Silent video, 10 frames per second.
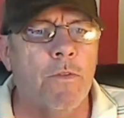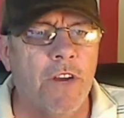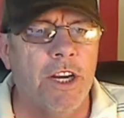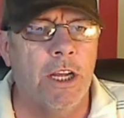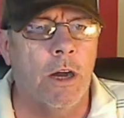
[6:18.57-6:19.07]

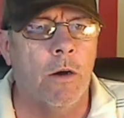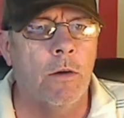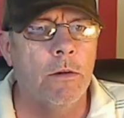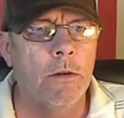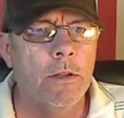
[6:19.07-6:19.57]

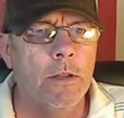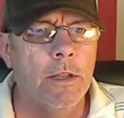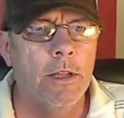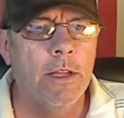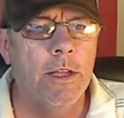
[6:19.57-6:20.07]
video,
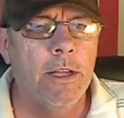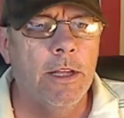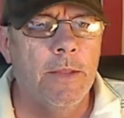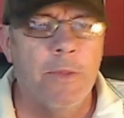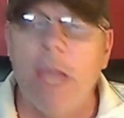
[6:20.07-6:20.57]

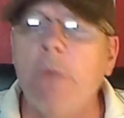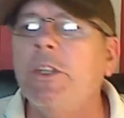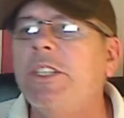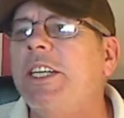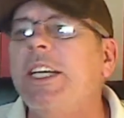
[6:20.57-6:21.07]
they would
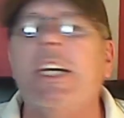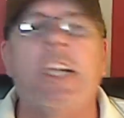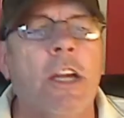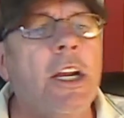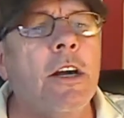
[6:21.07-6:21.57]
see
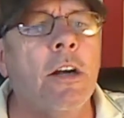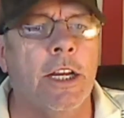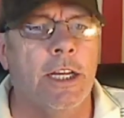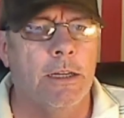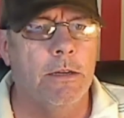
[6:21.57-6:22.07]

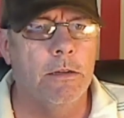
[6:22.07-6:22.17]
clearly